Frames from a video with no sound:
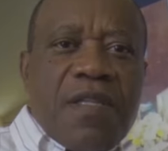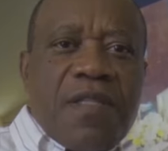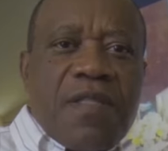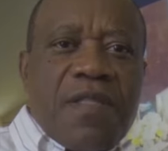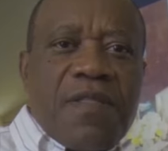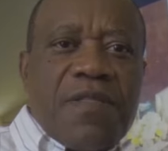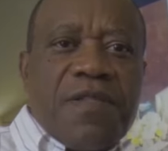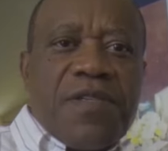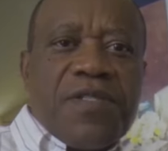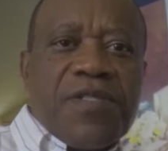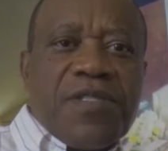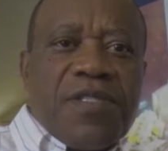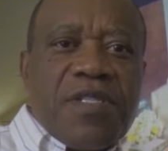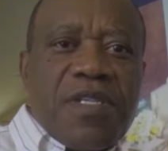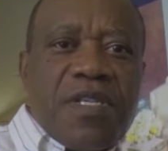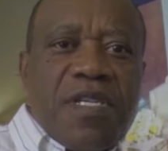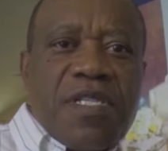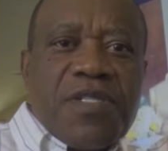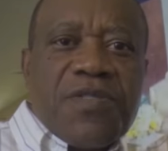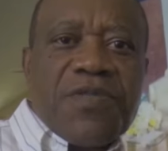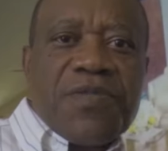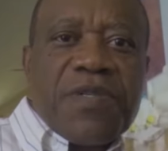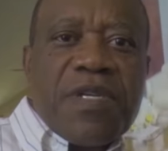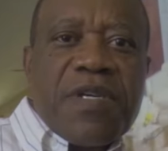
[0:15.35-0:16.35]
This year
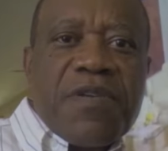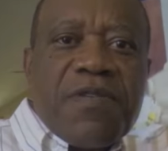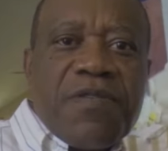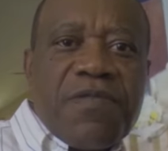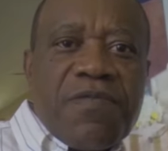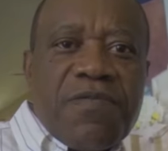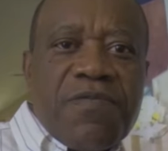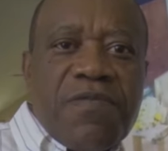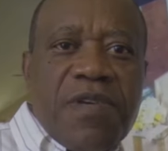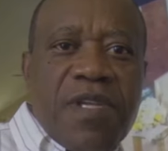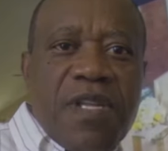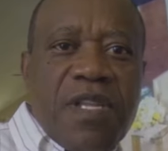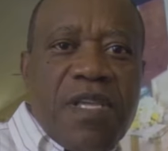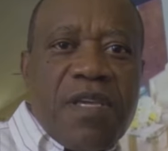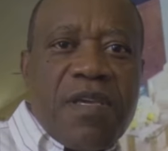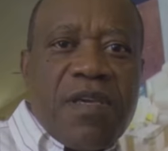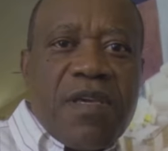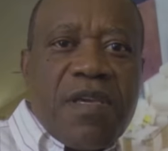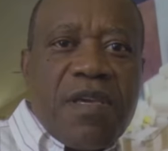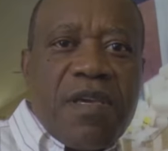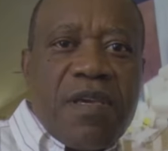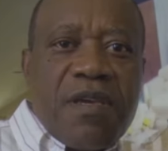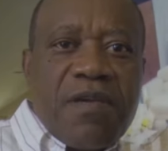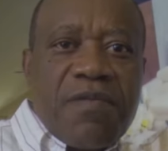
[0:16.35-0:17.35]
is
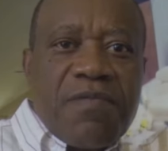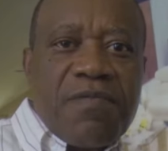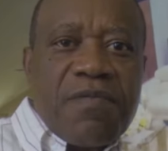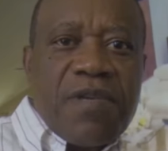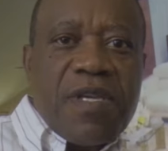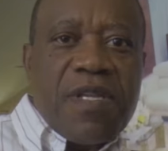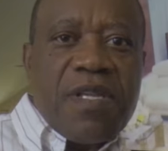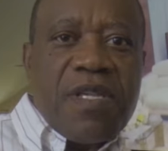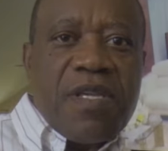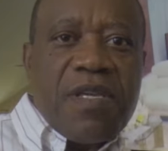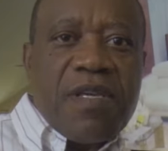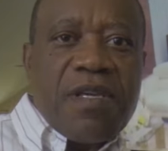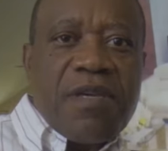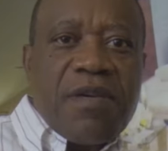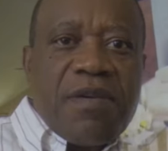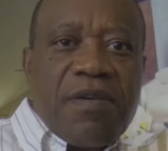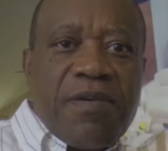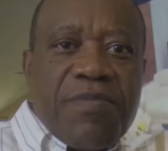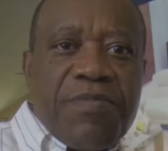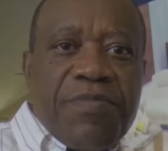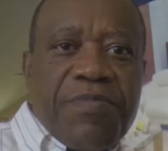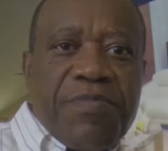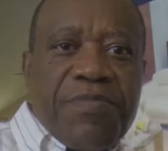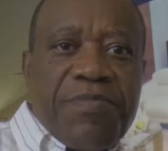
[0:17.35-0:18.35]
really
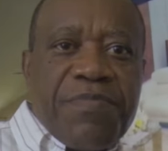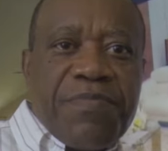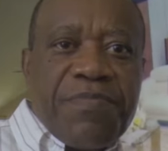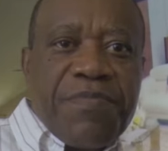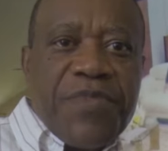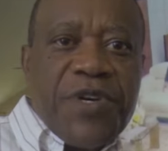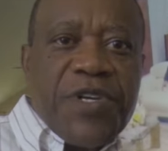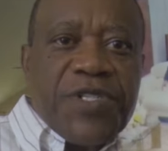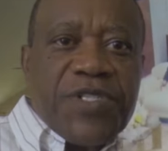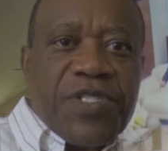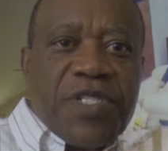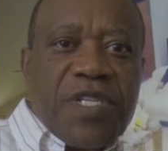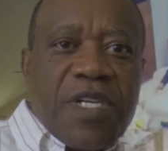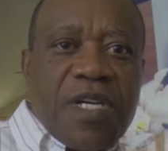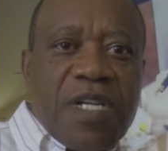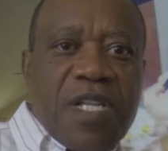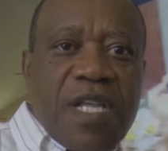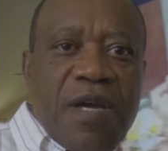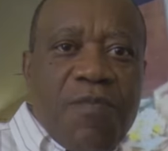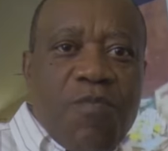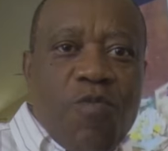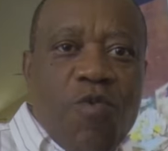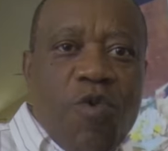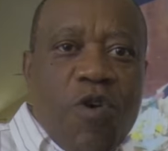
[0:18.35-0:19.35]
personal.
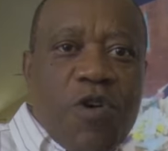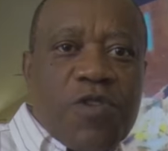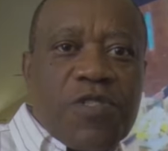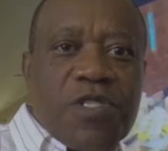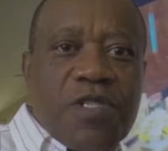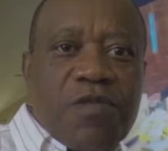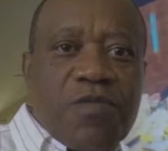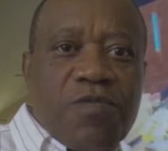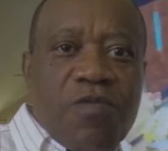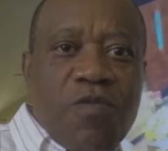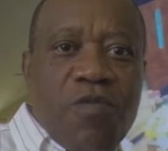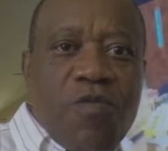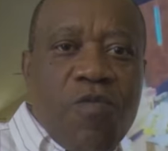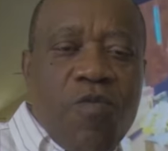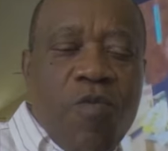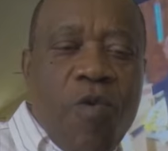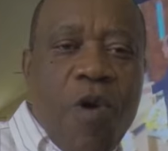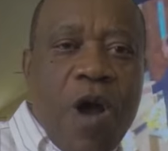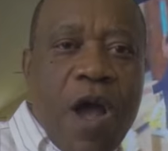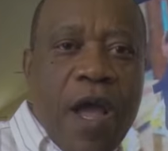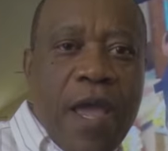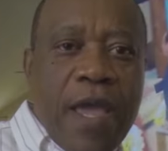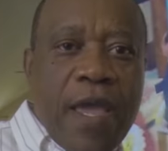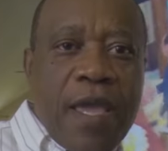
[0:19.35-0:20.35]
I'm wondering
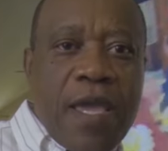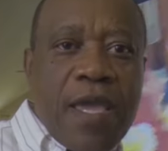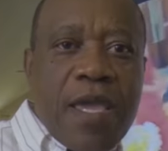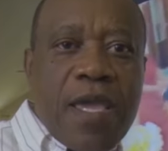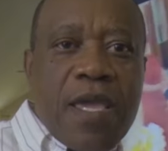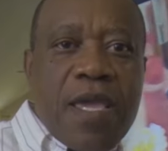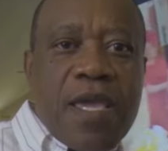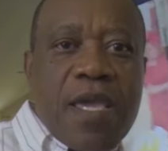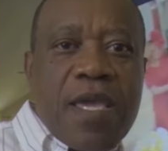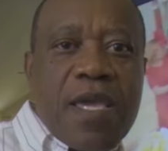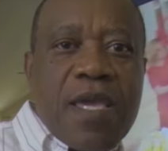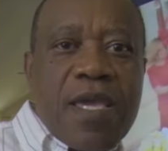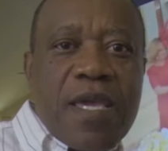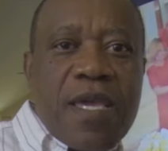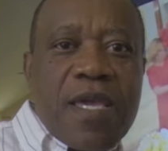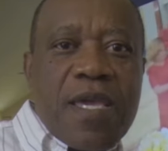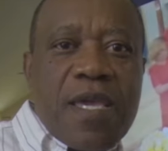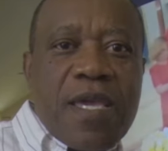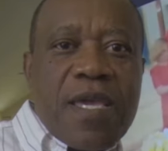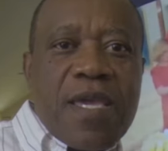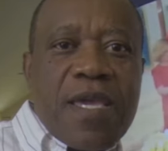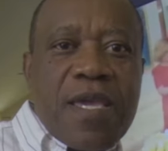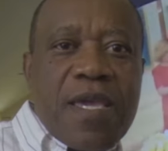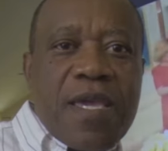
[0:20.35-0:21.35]
why
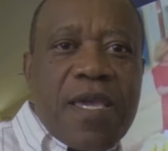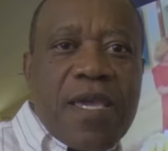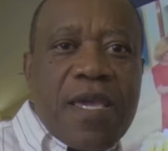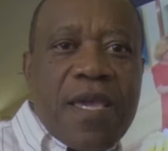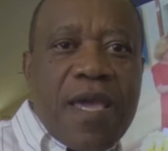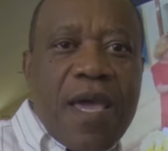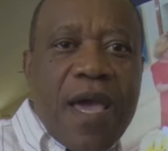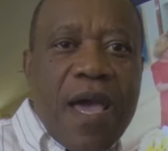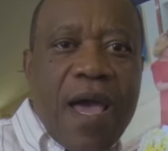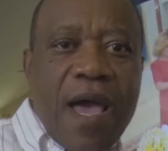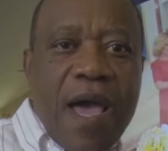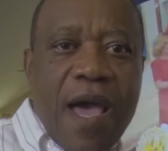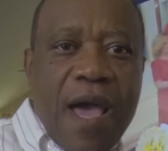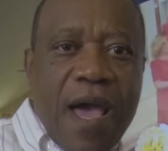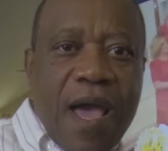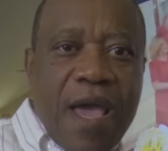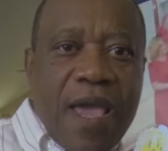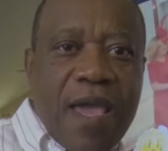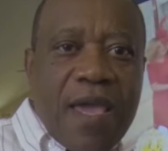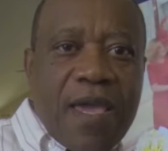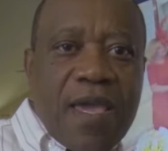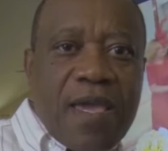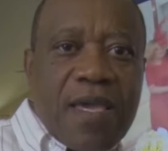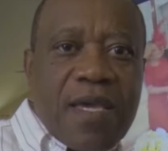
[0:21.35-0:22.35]

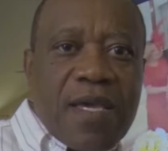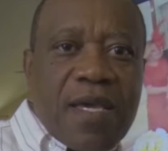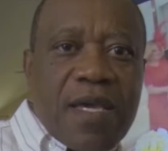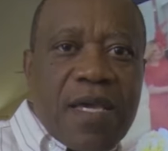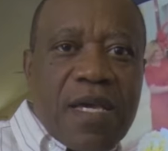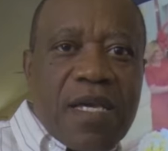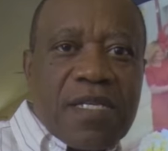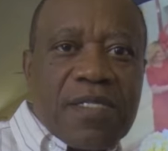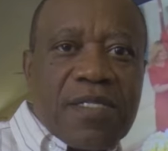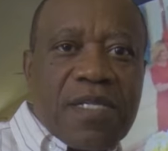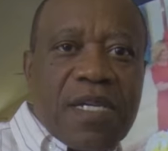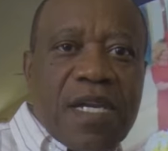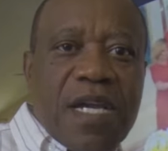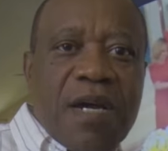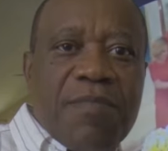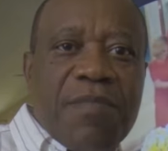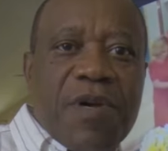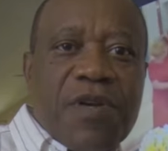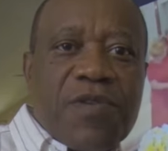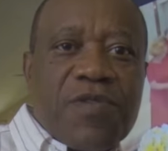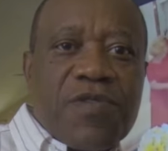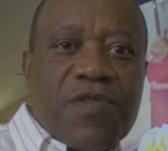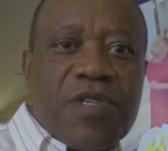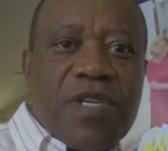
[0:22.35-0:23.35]
I, as a
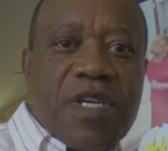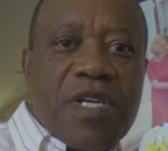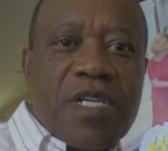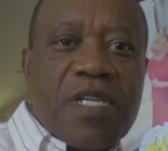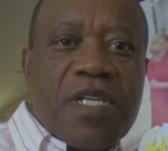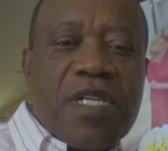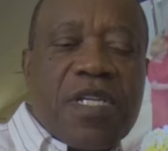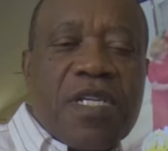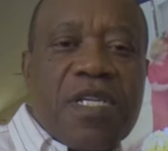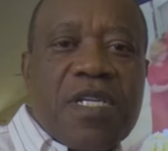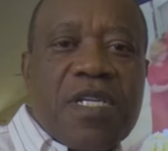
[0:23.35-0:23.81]
Cameroonian,